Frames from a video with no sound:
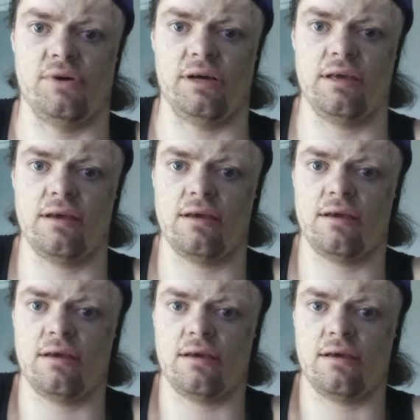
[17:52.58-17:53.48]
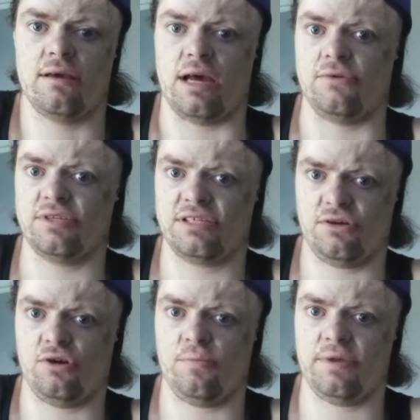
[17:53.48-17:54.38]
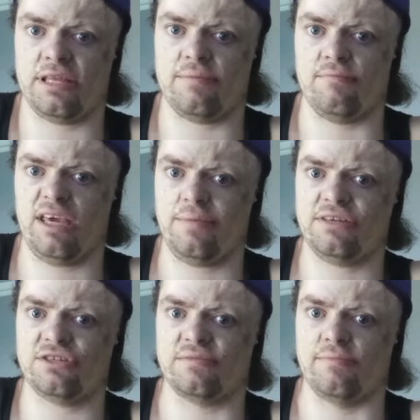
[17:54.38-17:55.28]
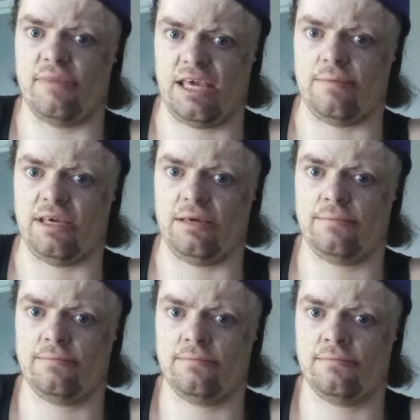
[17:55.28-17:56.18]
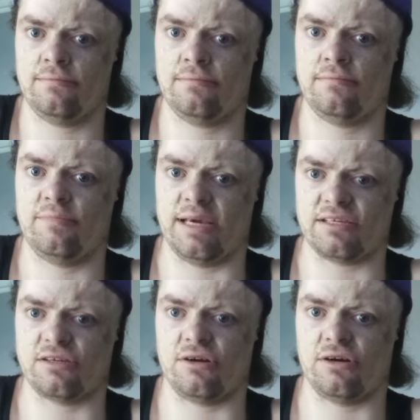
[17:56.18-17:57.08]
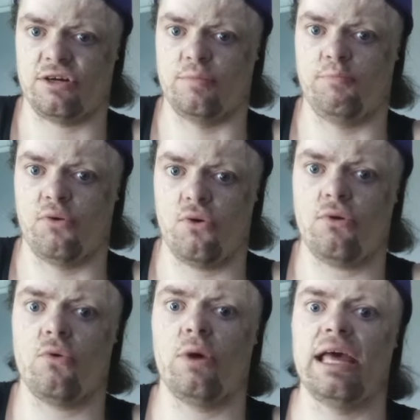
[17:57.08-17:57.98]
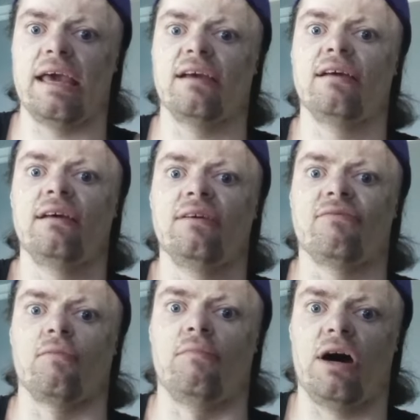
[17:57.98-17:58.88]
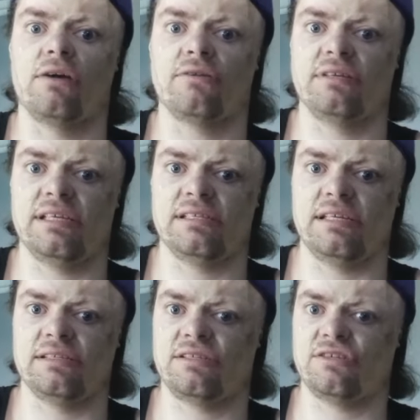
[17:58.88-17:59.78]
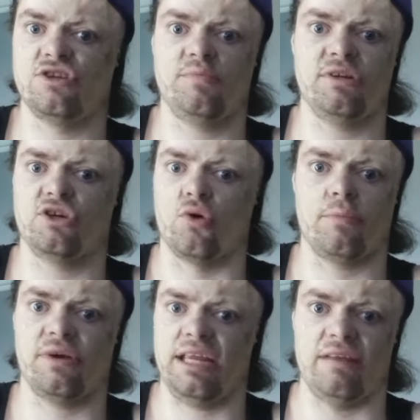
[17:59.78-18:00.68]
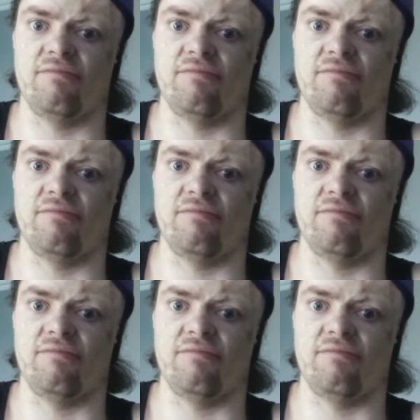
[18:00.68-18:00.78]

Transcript: But I was still hoping that maybe, just maybe, Pixar could pull away from modern Disney's stupid corporate